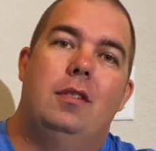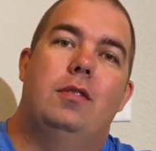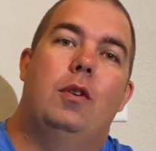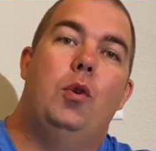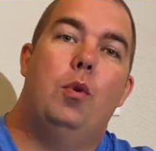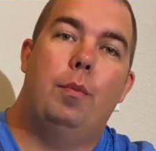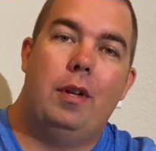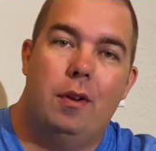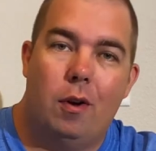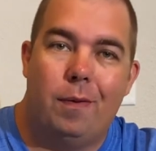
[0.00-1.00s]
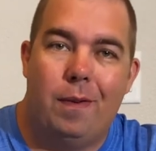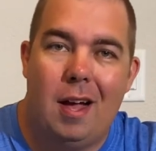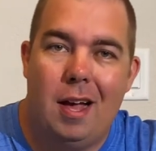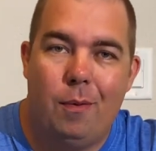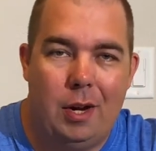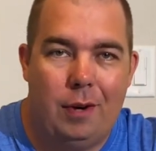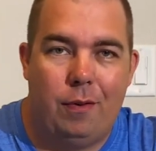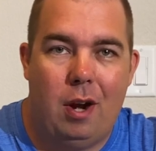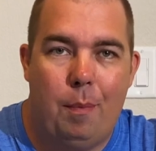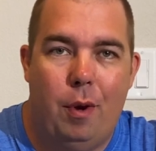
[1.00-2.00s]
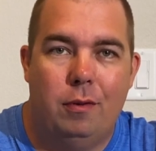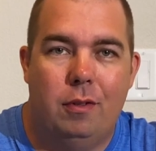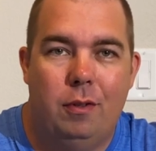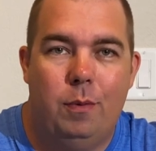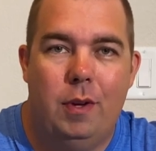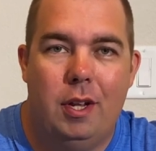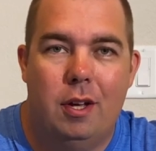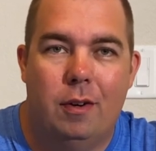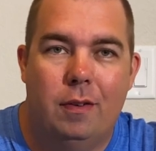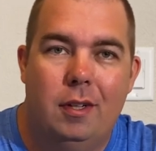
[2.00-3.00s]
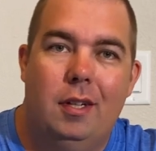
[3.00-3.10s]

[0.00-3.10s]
so you will be notified whenever I post a new video.